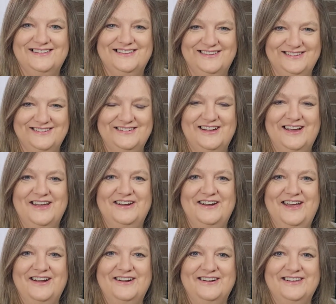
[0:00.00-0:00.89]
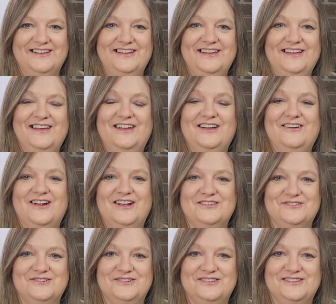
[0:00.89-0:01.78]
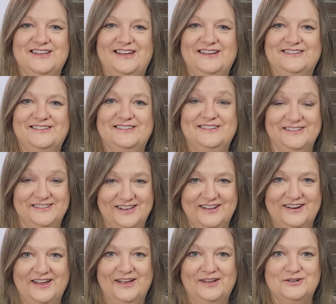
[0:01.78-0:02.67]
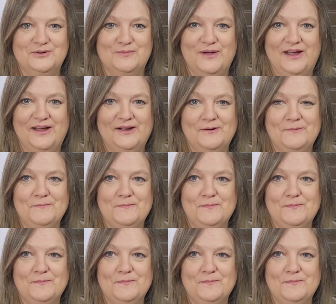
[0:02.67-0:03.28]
This is Diane Haggerty, Grassroots Taxes, and I got your back.